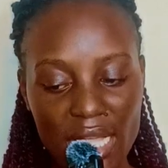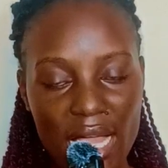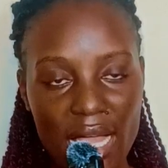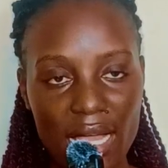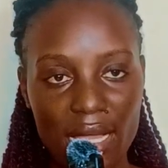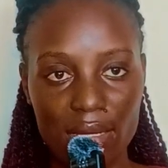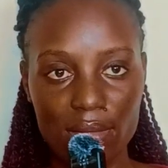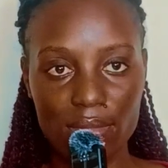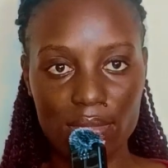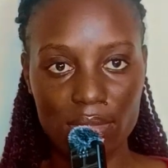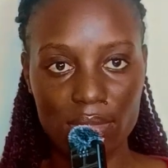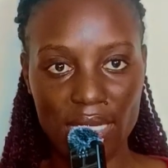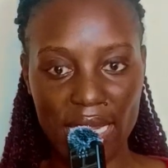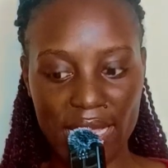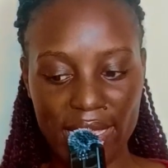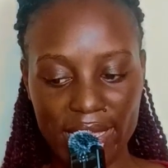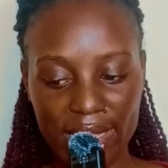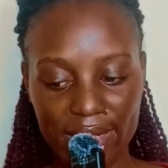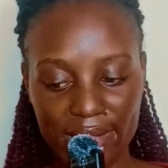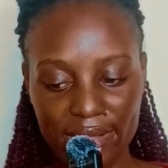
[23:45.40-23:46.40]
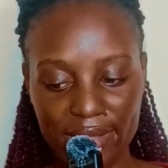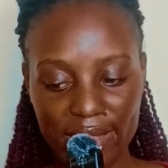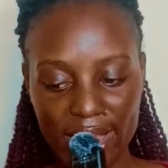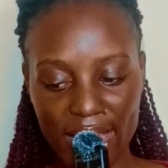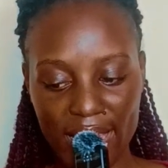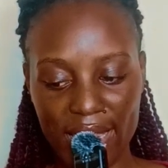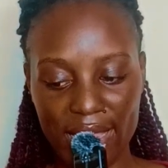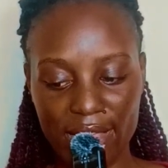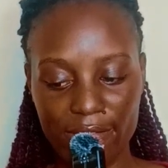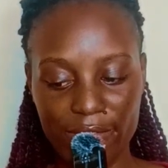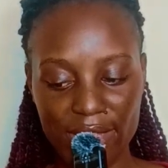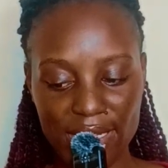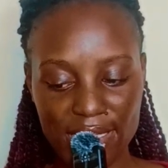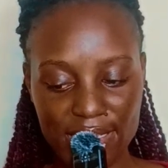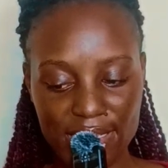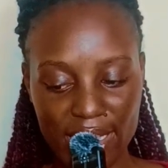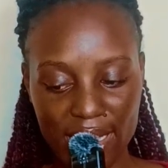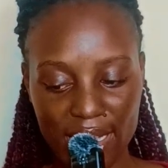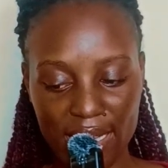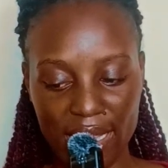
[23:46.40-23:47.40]
like healthcare, like
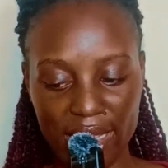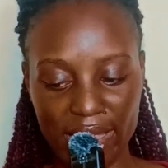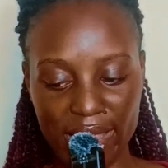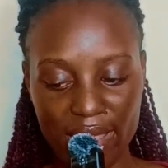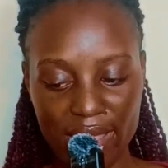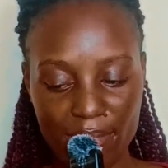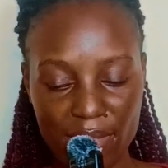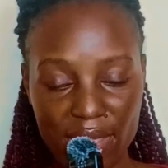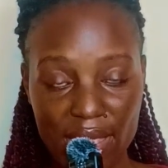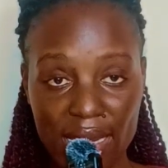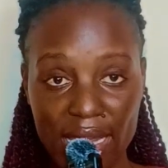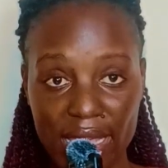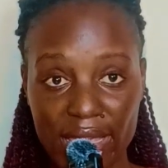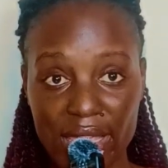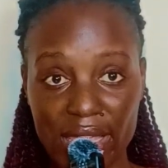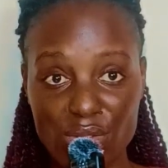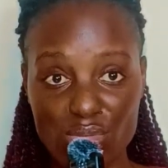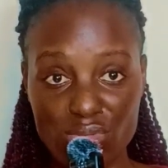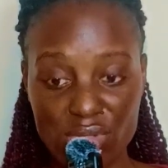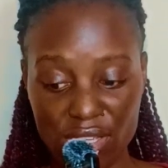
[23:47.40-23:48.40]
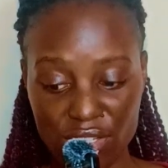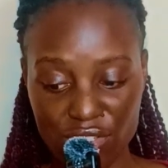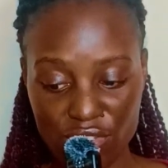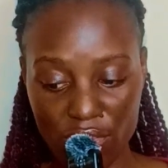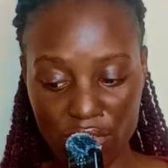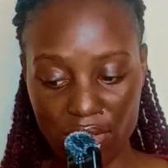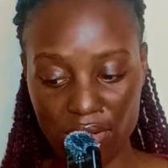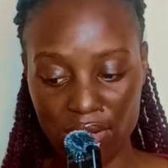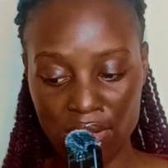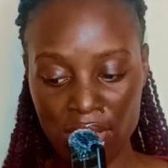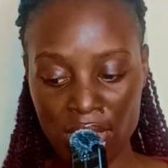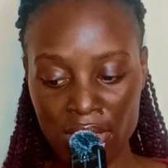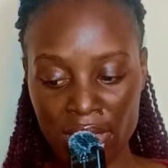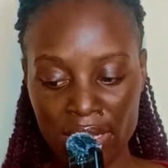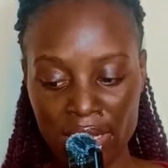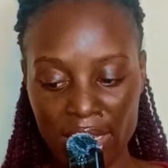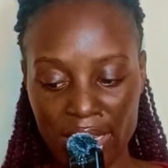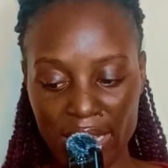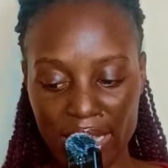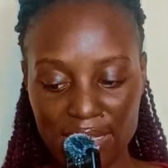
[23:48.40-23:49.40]
fintech, like gaming, like education,
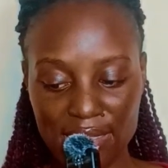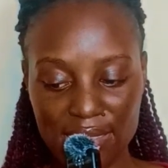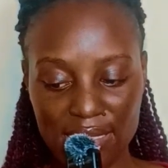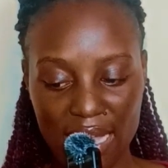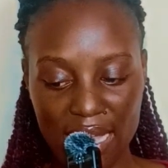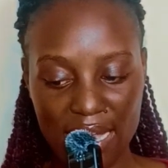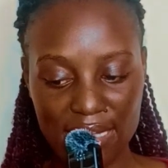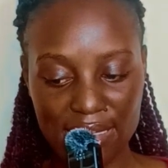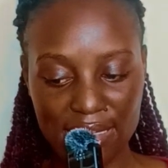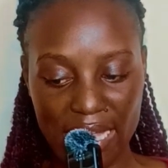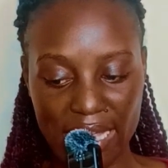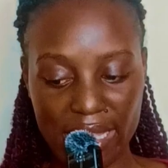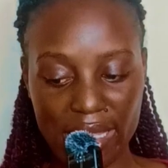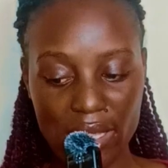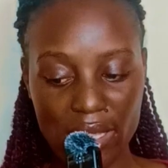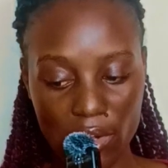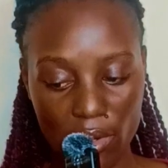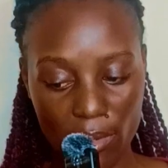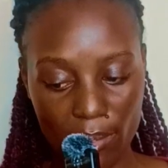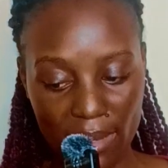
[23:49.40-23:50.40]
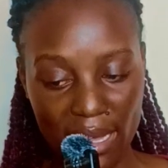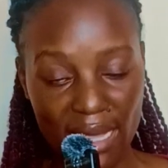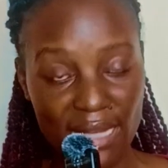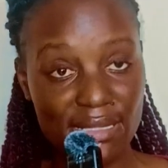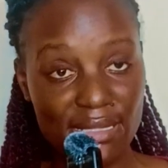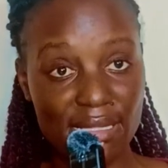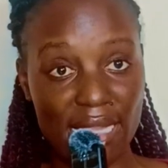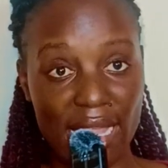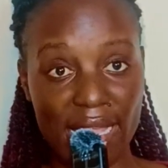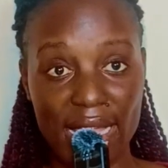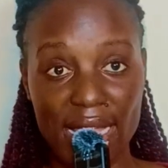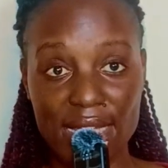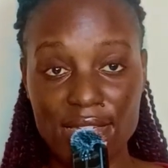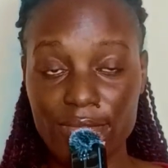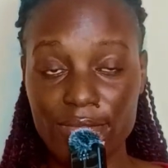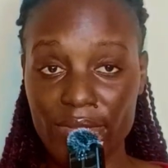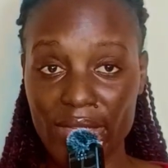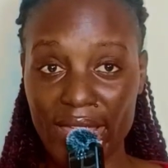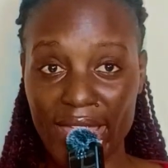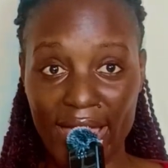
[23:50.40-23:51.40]
like SaaS, like e-commerce, like
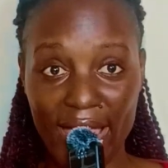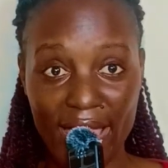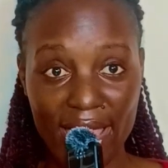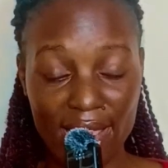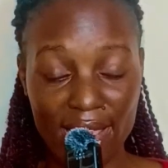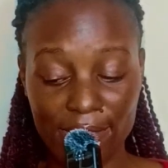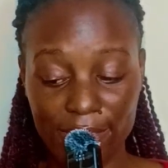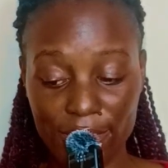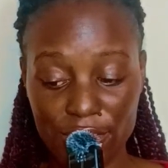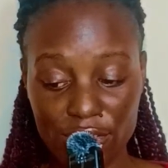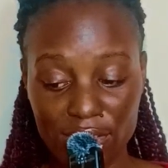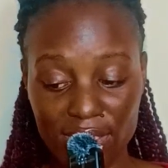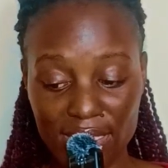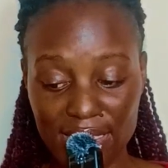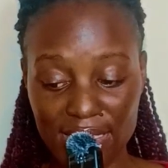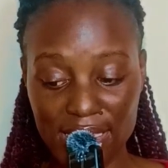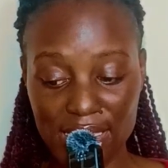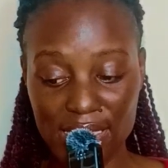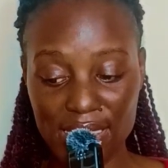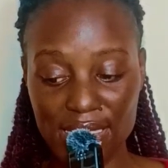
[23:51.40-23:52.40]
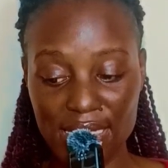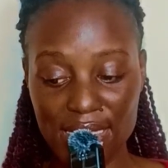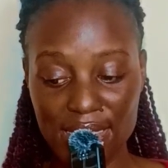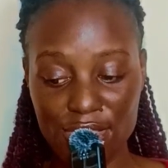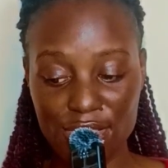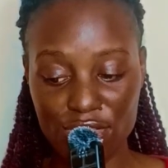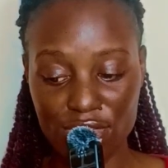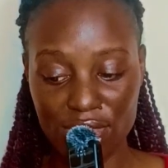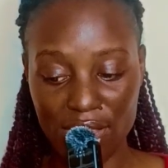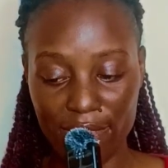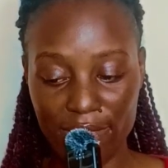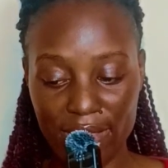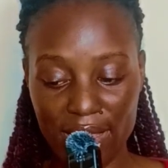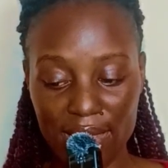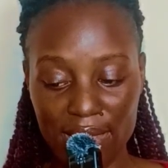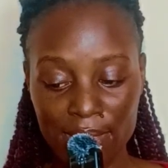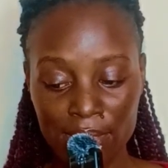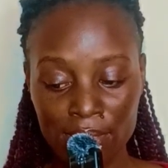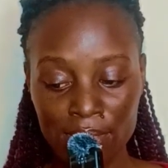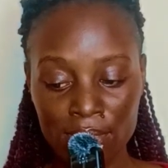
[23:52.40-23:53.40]
AI, artificial intelligence,
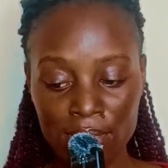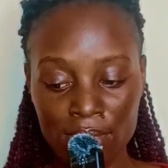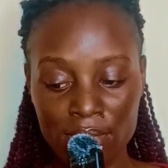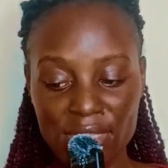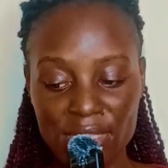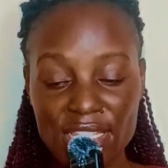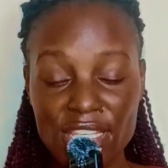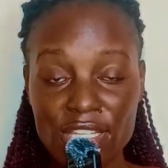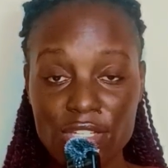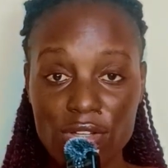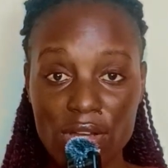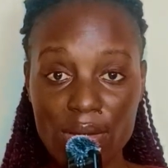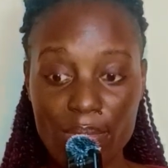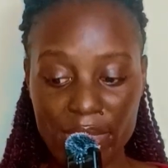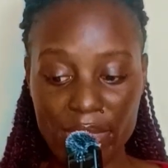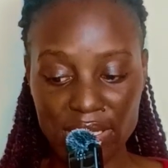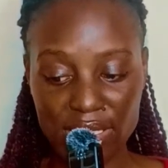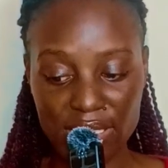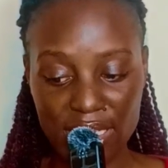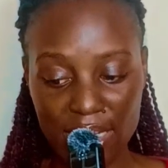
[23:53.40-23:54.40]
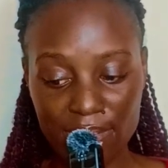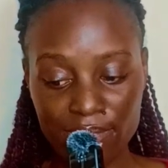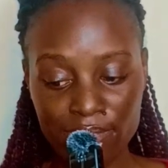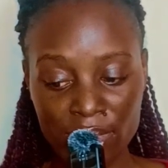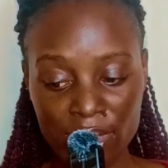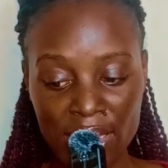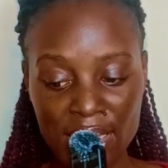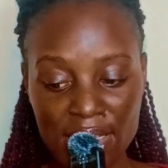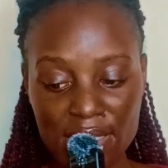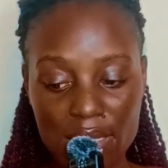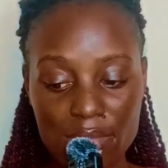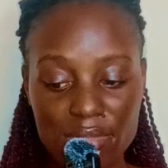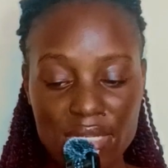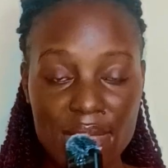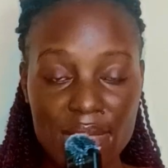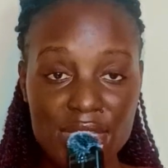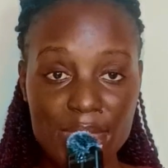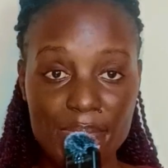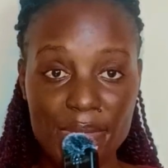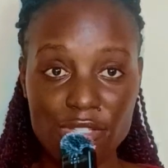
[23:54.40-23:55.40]
travel, digital media.
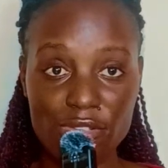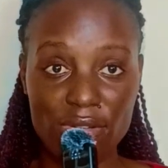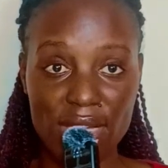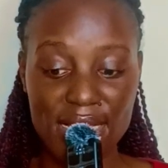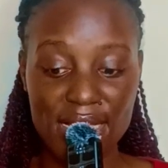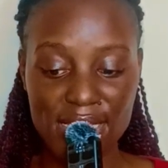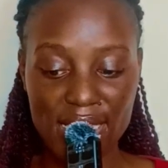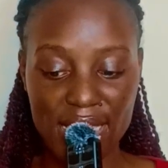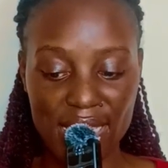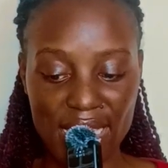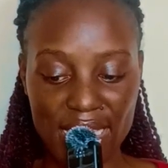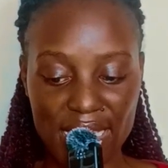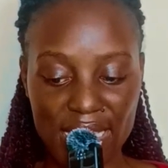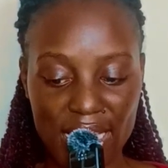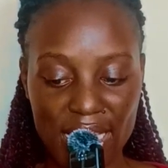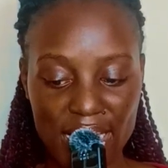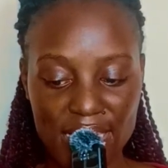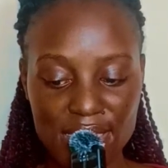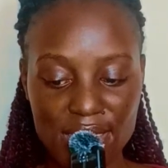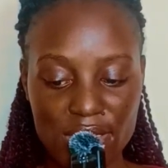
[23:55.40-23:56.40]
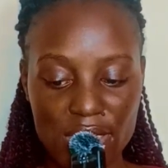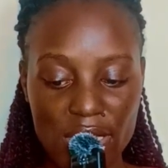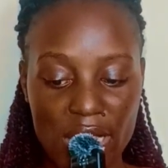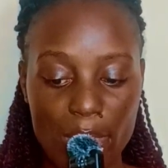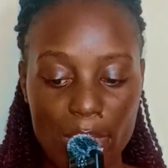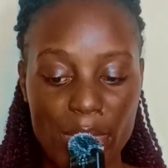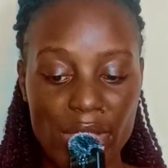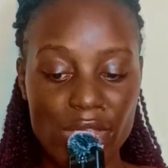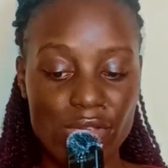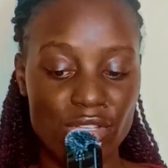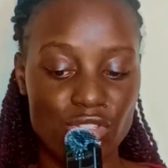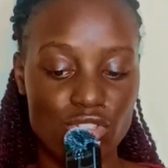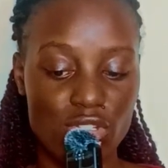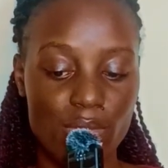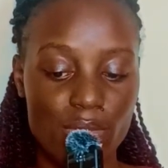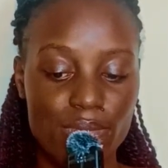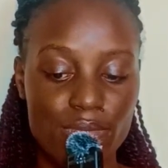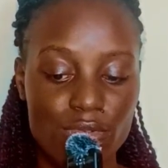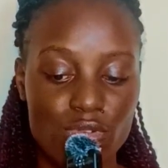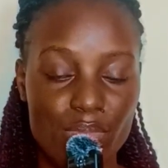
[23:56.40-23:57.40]
Sometimes specializing in an industry can make your
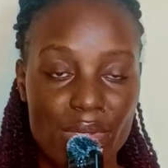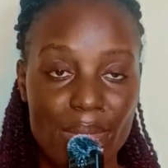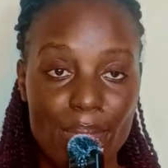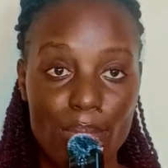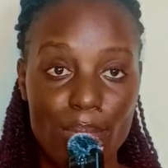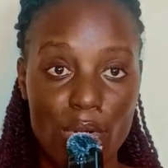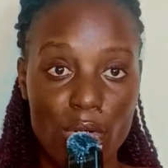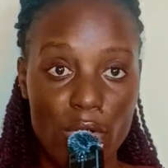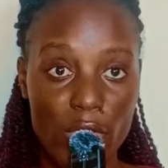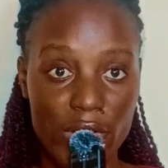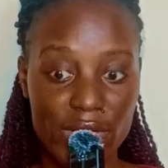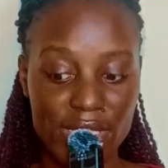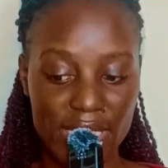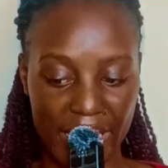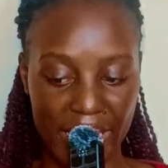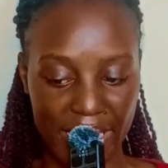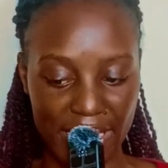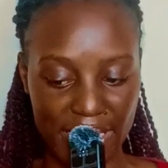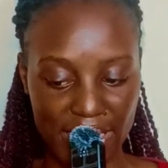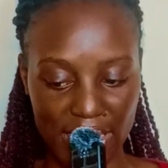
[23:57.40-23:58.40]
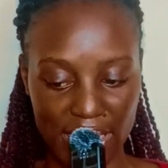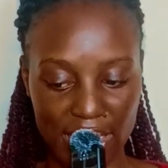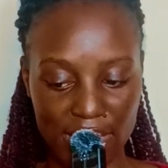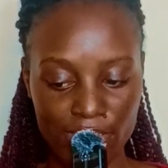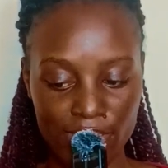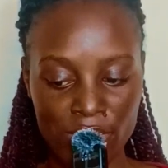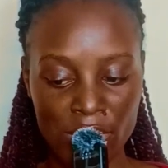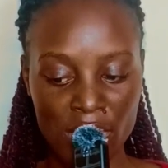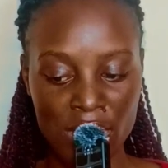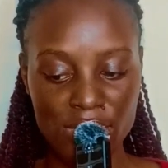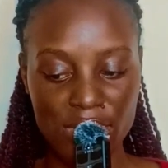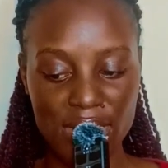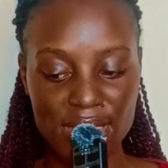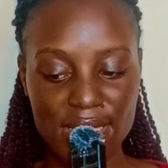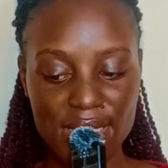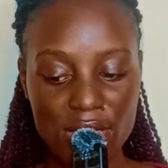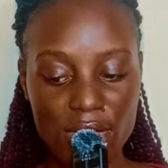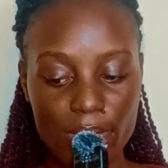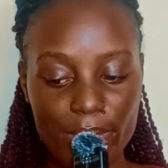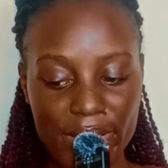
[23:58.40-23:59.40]
job to be more targeted. So
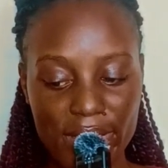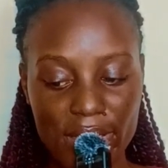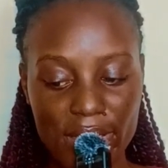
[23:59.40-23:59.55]
instead of